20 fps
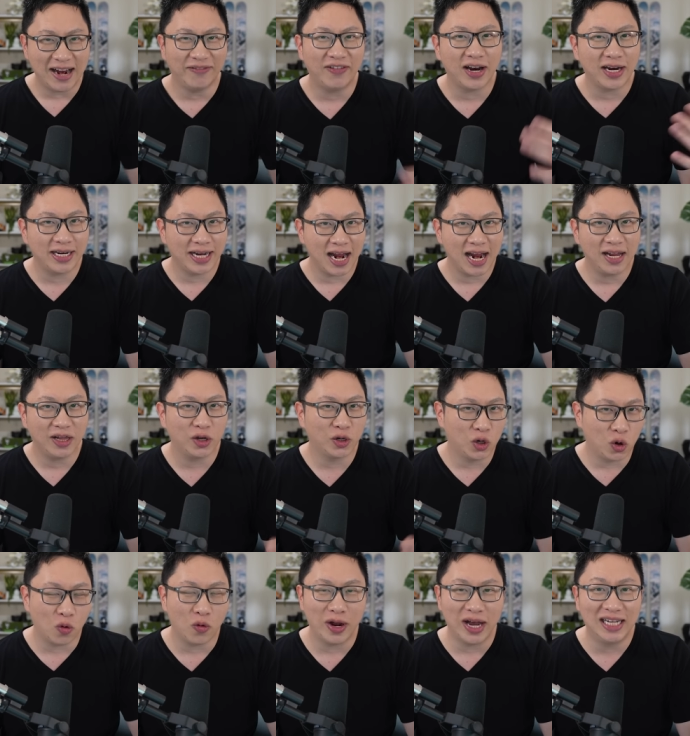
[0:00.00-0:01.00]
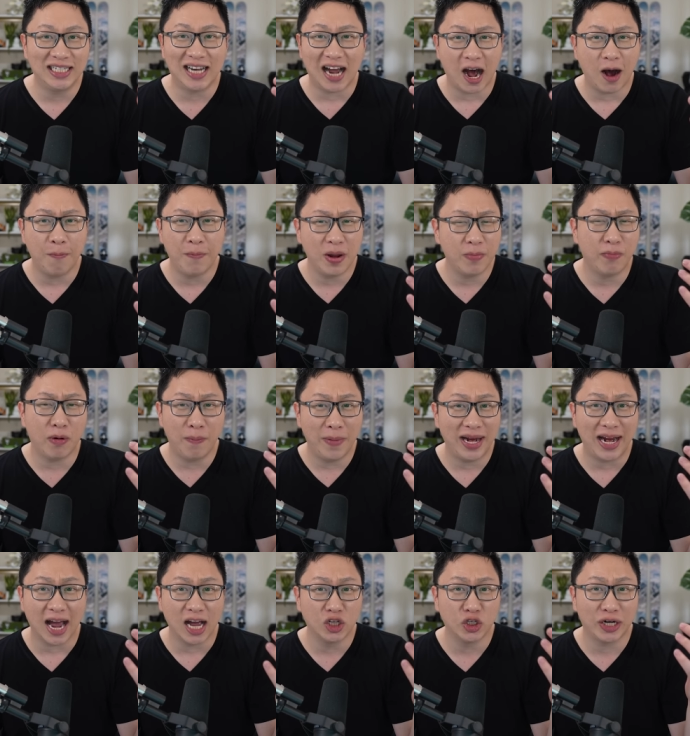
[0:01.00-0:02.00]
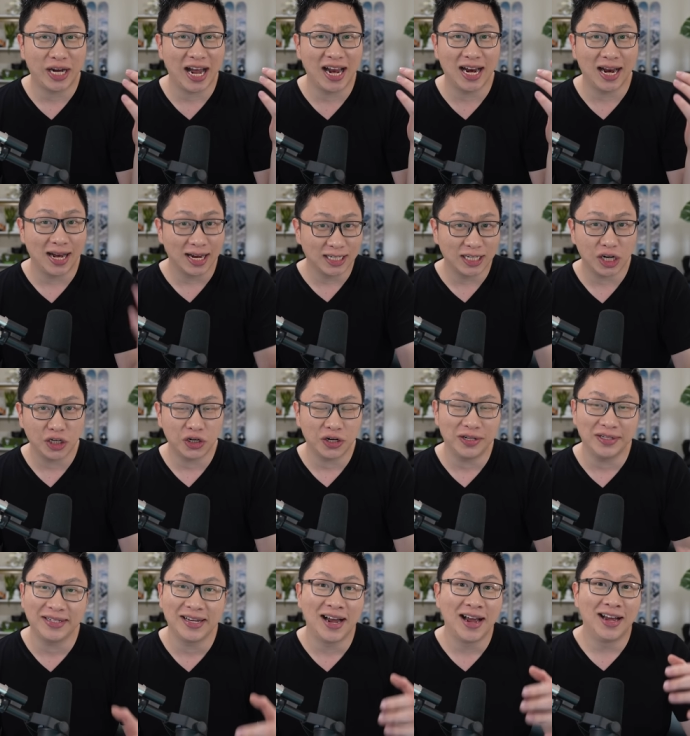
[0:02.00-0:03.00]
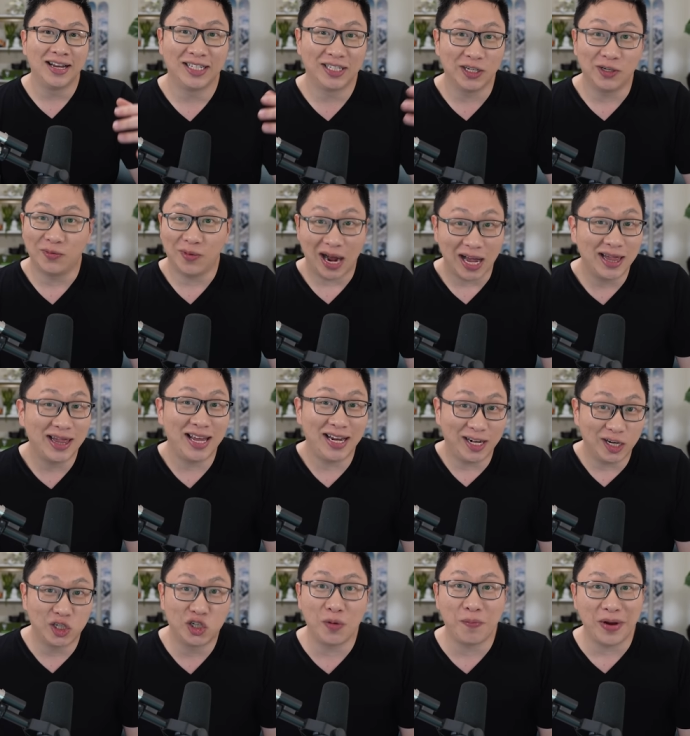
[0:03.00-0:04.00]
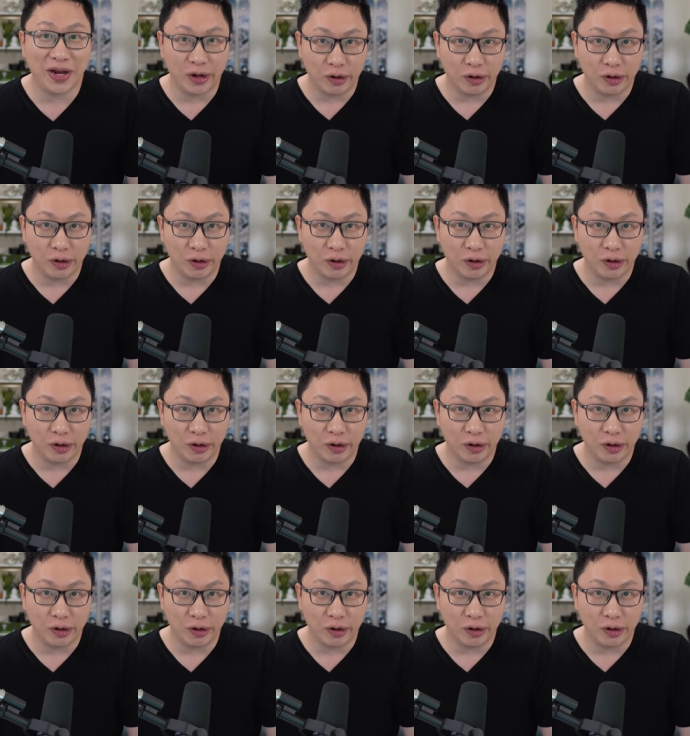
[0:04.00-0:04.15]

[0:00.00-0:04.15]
End of the day, the goal is to help people make educated decisions, so I think it should be